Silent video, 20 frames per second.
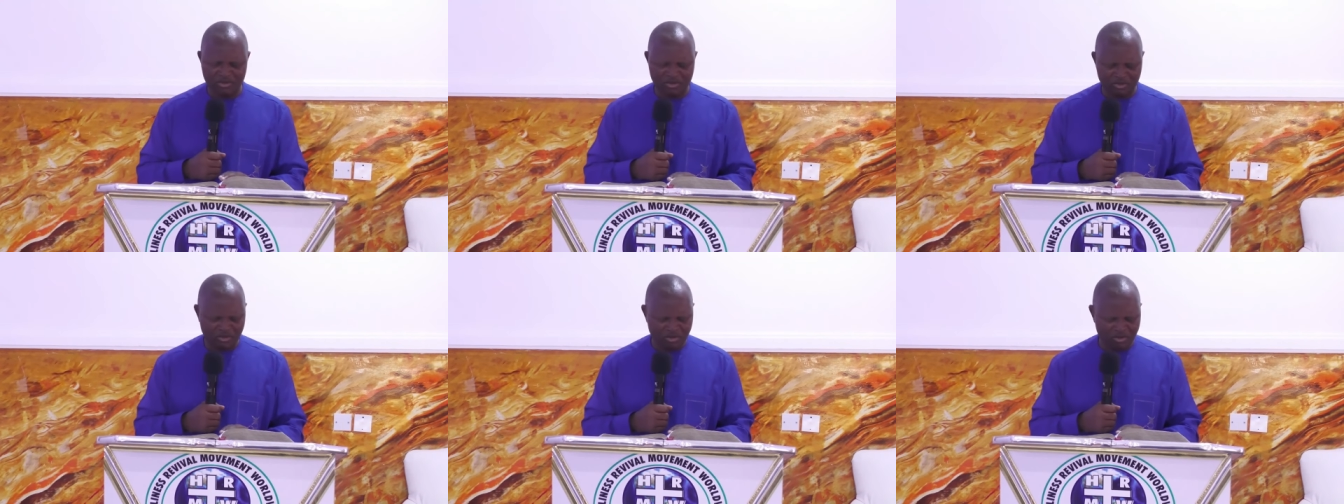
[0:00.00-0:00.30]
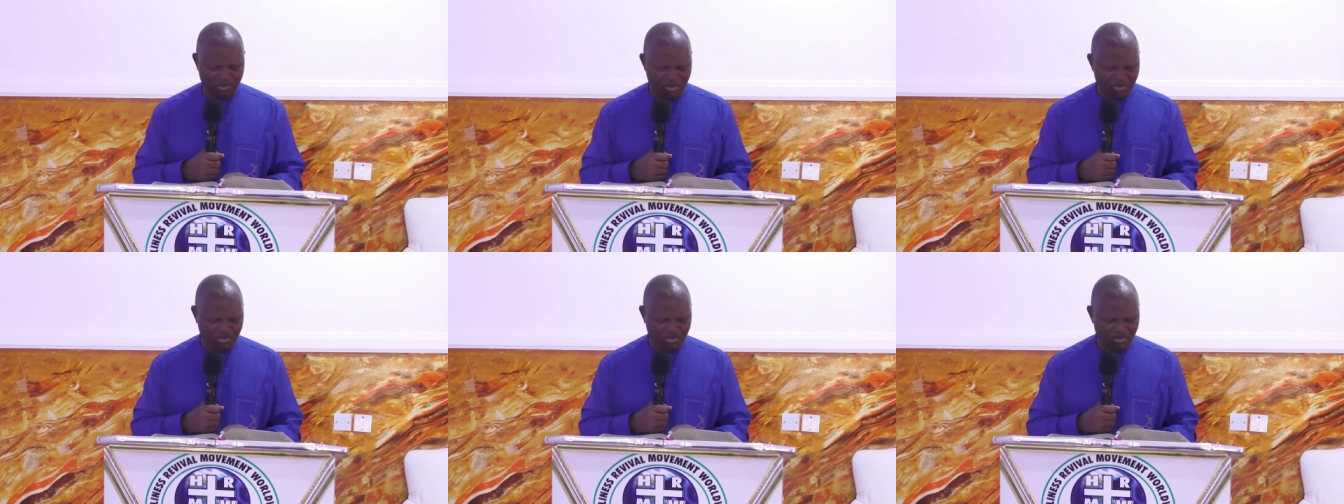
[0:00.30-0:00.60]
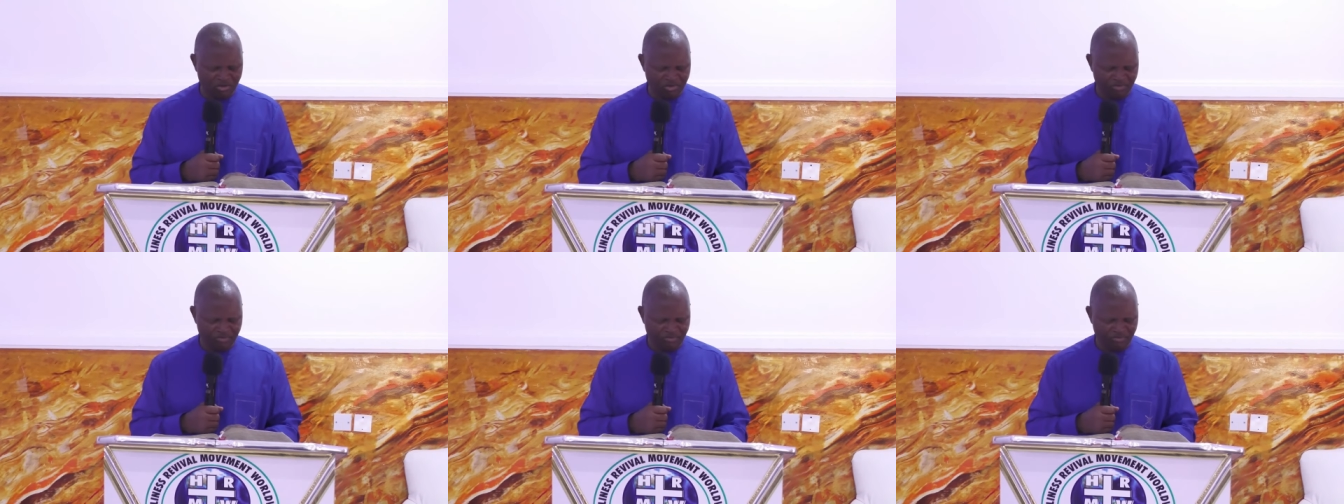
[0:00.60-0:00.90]
don't
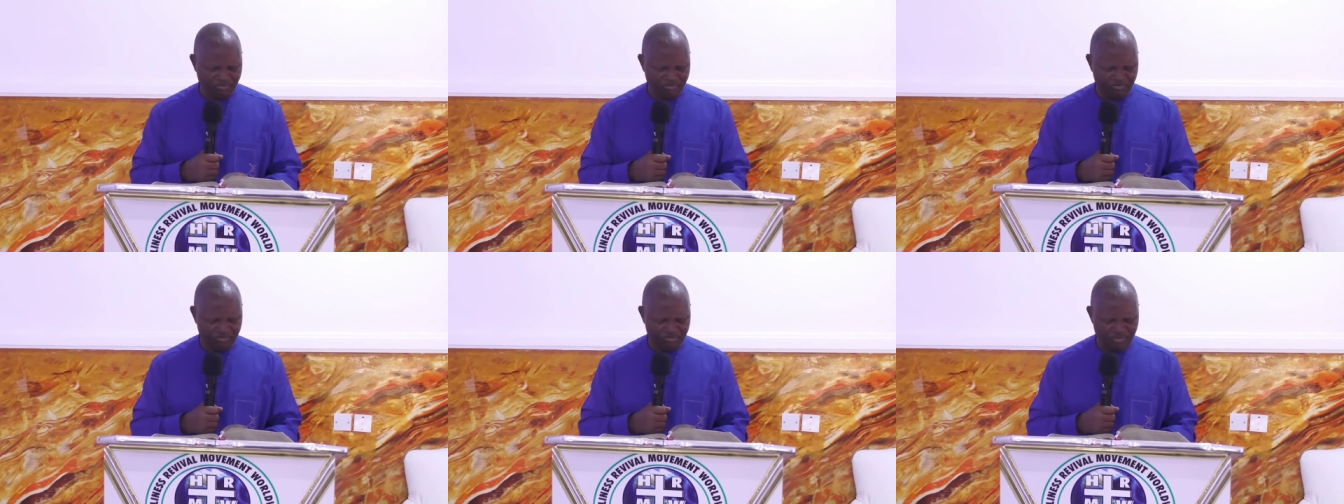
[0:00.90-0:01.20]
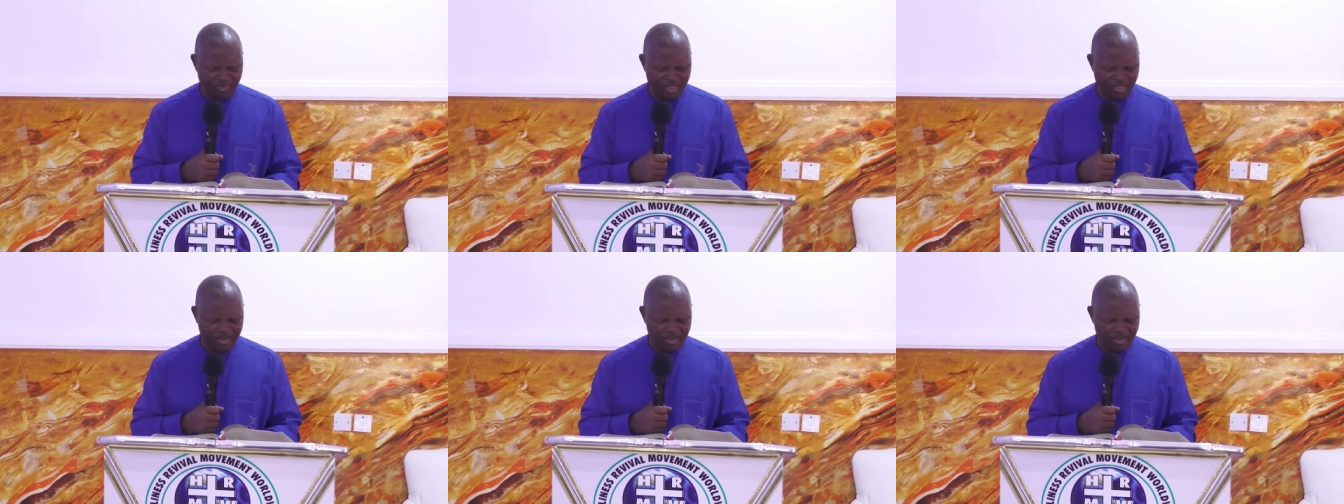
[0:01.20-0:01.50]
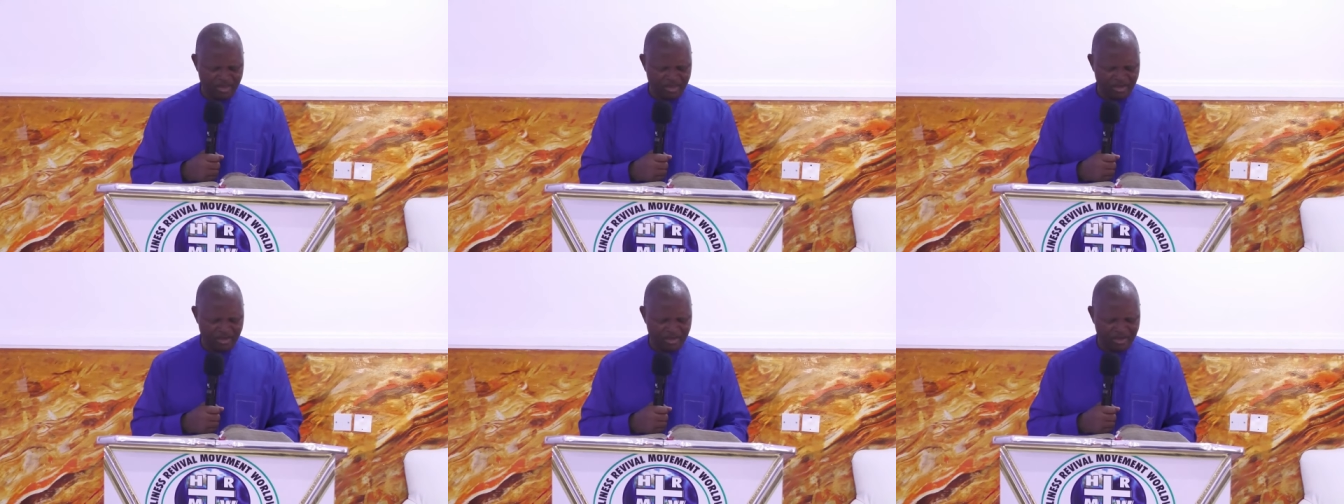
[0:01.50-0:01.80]

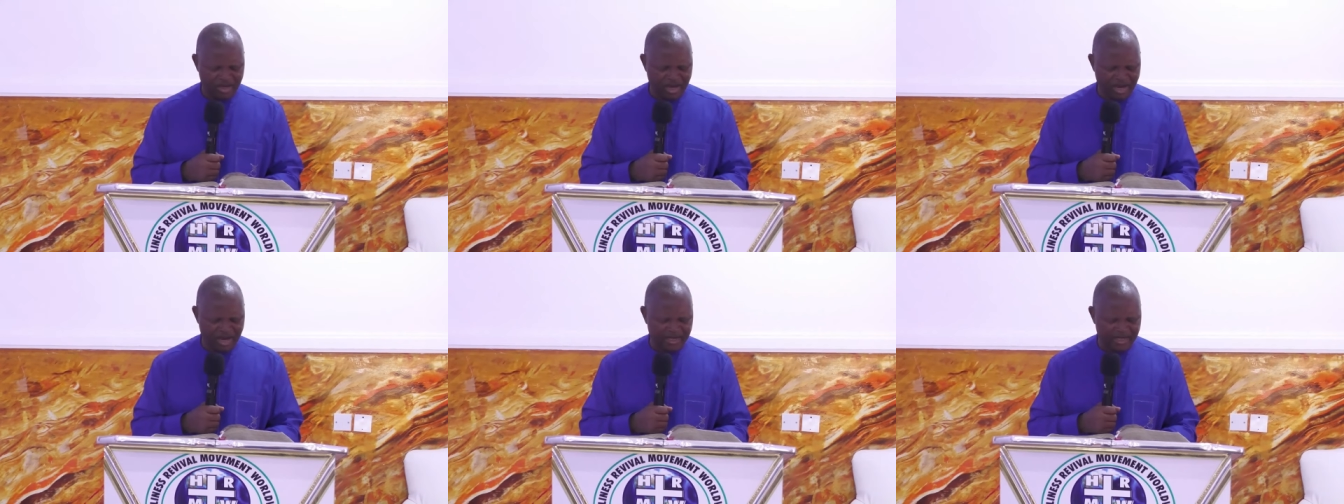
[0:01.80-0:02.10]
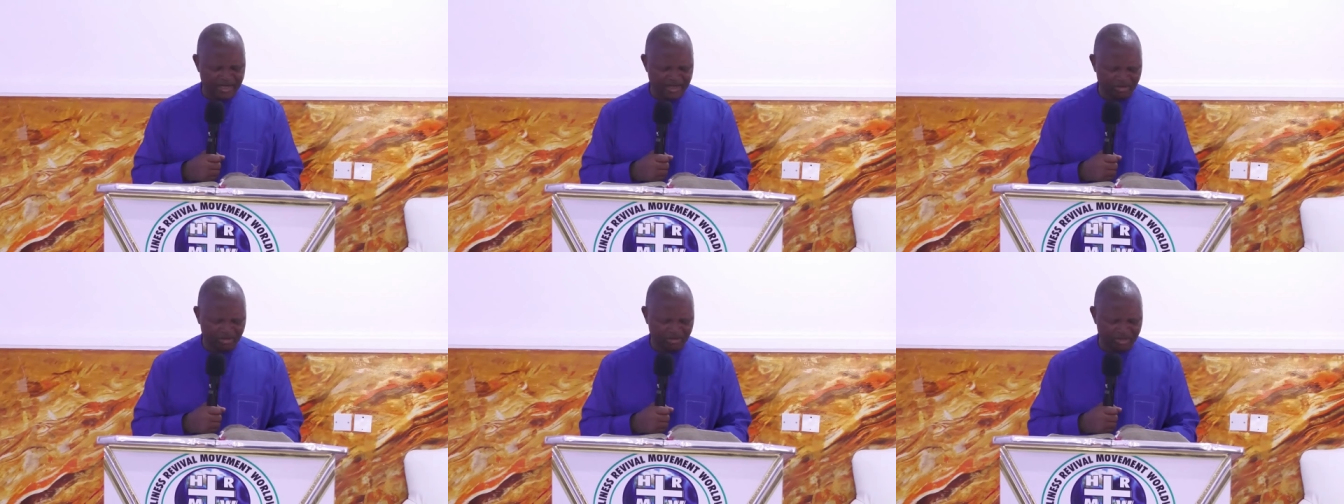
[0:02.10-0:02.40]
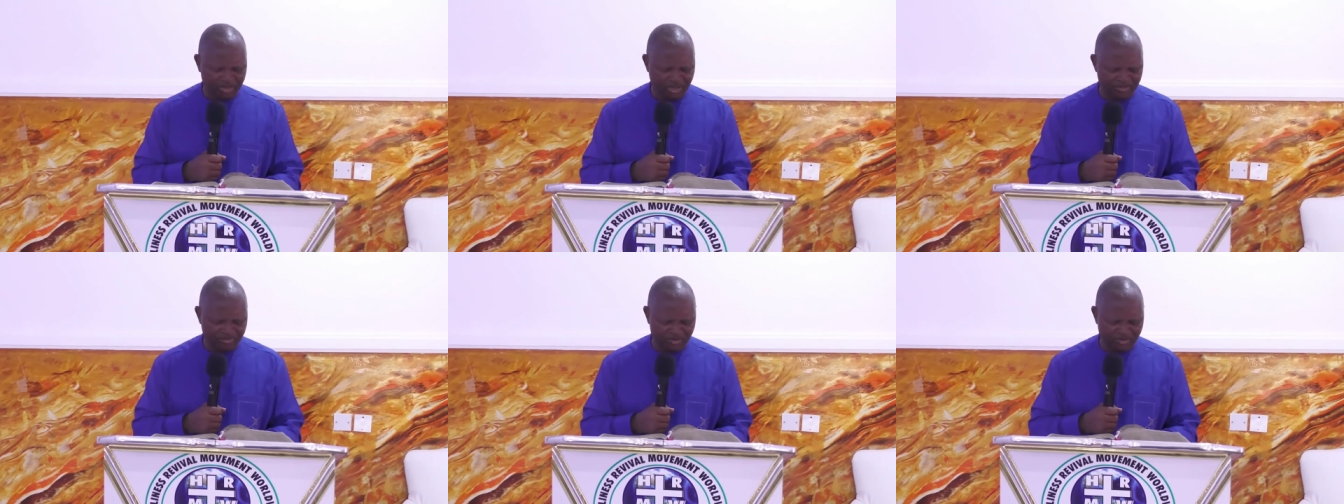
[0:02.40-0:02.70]
carry yourself
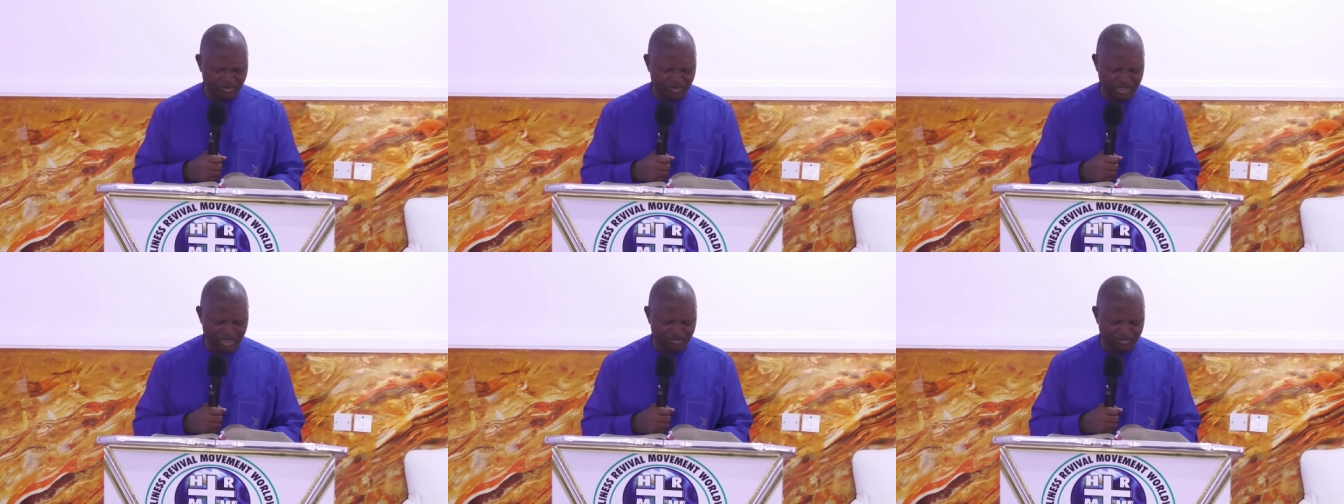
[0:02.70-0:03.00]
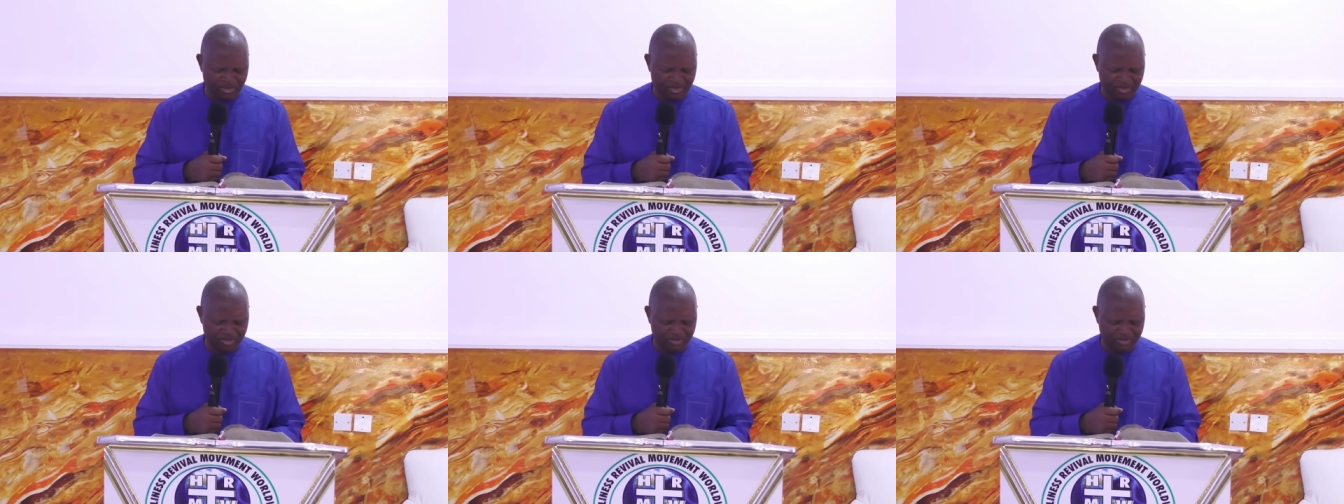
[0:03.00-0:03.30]
into damnation.